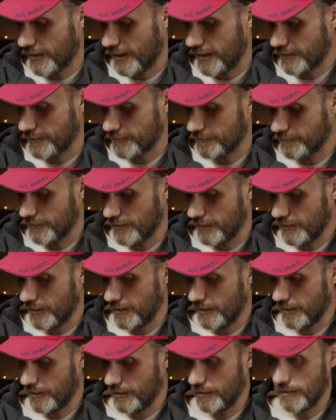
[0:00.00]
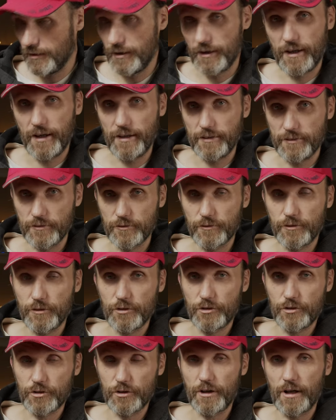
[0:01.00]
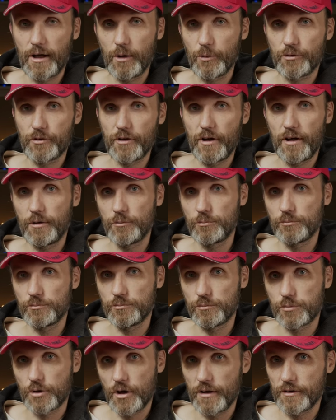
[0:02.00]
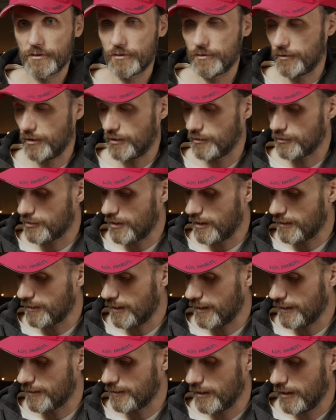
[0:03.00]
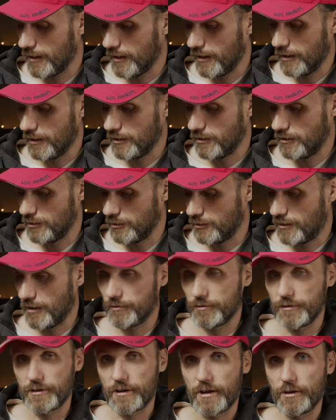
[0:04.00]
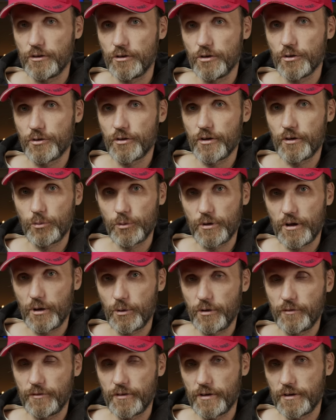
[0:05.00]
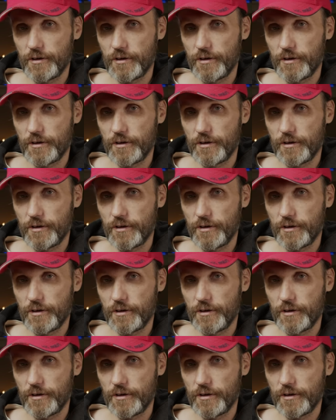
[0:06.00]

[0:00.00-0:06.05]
that, uh, again, if you're shooting outside and broad, you know, sunlight, you definitely can use it without even